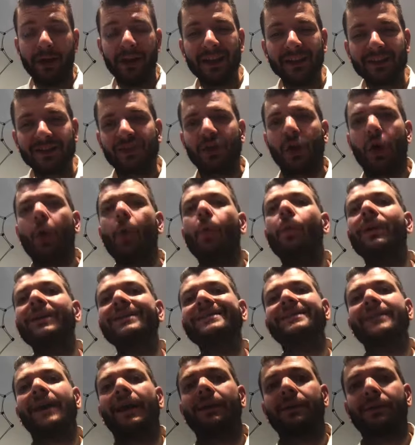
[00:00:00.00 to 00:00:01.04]
It's
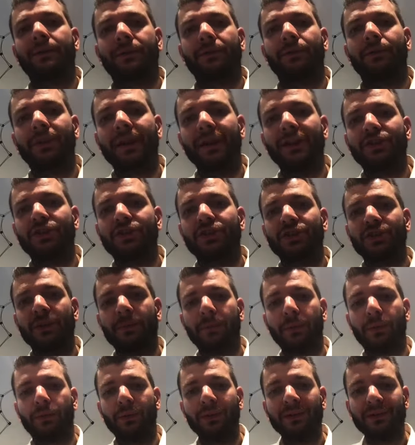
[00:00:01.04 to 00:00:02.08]
always that relationship
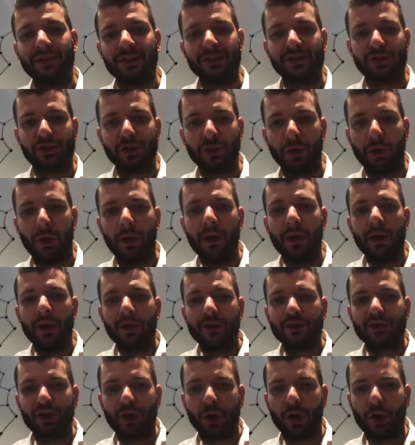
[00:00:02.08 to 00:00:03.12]
between these two.
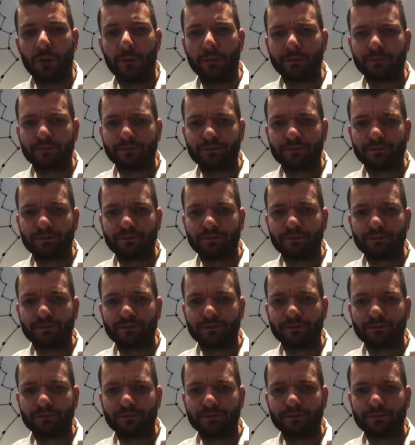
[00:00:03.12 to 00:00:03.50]
So